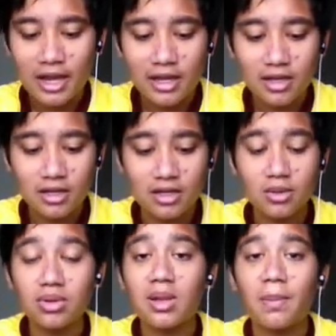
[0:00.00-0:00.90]
And the
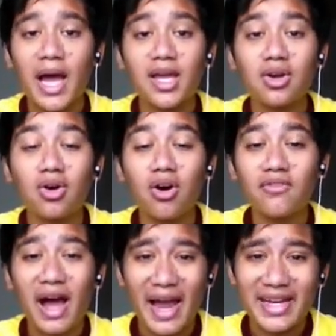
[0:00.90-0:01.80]
girl with the bio
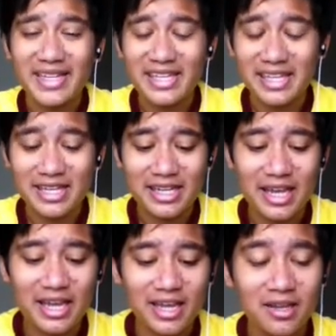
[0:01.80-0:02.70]
of
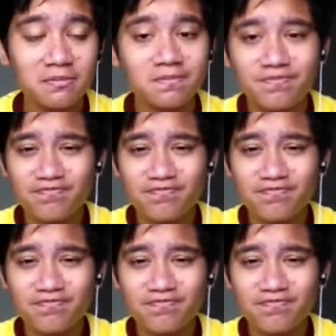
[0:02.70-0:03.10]
IDEK.